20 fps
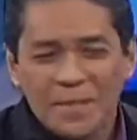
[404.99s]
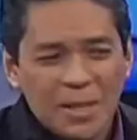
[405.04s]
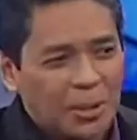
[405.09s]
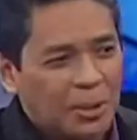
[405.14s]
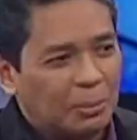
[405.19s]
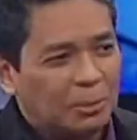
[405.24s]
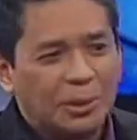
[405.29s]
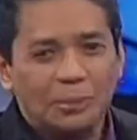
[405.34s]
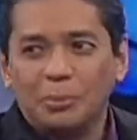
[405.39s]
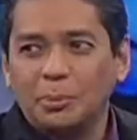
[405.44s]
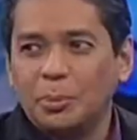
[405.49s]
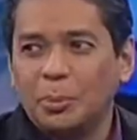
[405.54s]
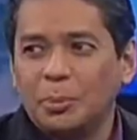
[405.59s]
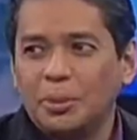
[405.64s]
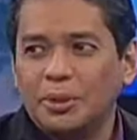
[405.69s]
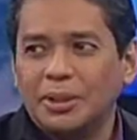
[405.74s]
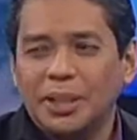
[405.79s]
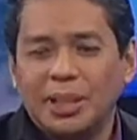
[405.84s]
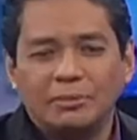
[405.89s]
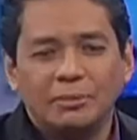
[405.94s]
So, but
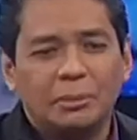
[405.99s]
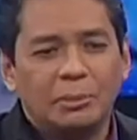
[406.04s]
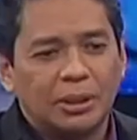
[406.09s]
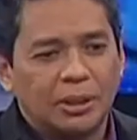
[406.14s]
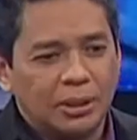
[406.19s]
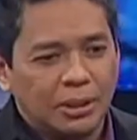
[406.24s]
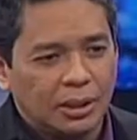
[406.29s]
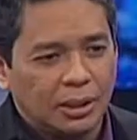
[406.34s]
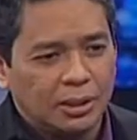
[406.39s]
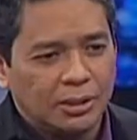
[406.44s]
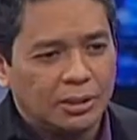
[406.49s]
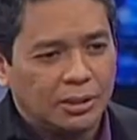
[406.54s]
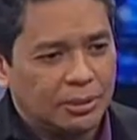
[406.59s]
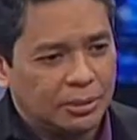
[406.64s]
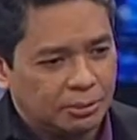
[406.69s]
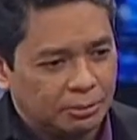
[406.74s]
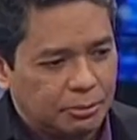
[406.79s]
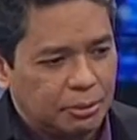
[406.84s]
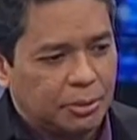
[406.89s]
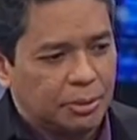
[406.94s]
what everybody else,
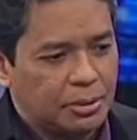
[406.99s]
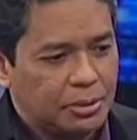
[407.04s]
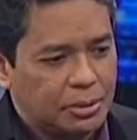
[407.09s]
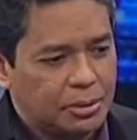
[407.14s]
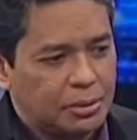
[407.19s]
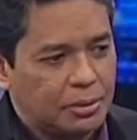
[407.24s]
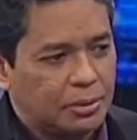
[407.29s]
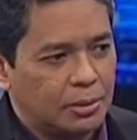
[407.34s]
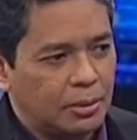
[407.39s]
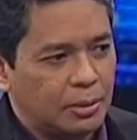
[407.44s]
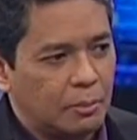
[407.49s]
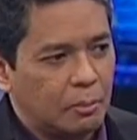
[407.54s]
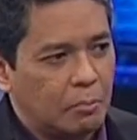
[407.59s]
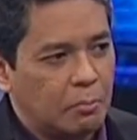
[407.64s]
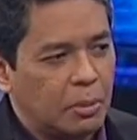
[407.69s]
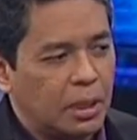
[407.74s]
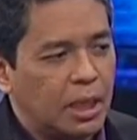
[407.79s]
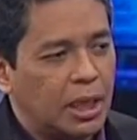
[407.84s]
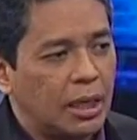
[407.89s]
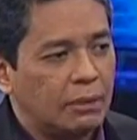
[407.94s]
of course,
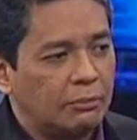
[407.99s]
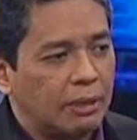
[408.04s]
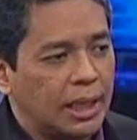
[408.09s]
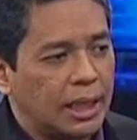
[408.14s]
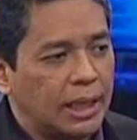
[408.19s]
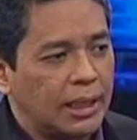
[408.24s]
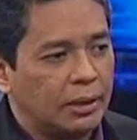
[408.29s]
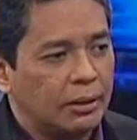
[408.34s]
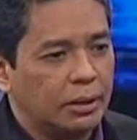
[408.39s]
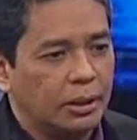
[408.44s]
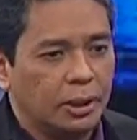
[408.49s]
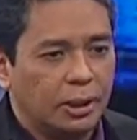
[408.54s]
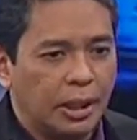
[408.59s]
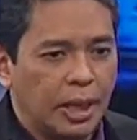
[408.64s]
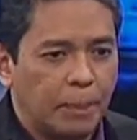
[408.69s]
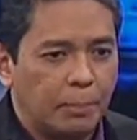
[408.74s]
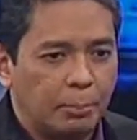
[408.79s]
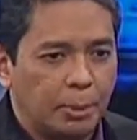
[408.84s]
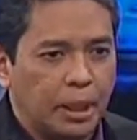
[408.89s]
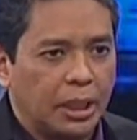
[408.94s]
may have had their
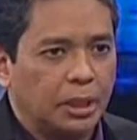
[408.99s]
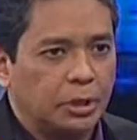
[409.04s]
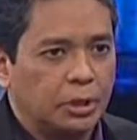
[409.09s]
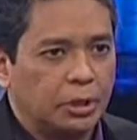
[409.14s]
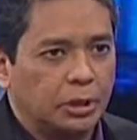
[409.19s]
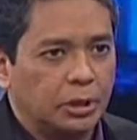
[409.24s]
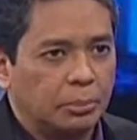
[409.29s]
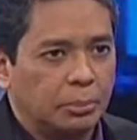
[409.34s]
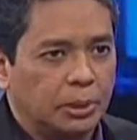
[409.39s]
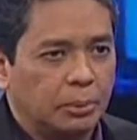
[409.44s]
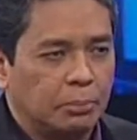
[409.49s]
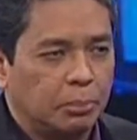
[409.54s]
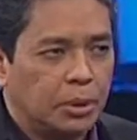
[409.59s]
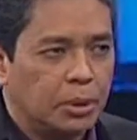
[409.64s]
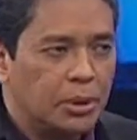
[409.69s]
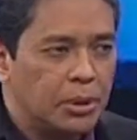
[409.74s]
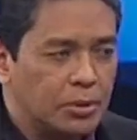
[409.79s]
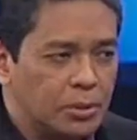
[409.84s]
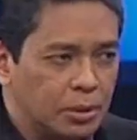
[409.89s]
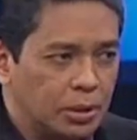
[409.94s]
apprehension of being
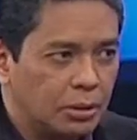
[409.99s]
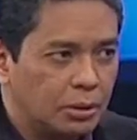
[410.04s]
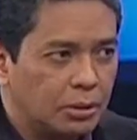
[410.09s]
boss.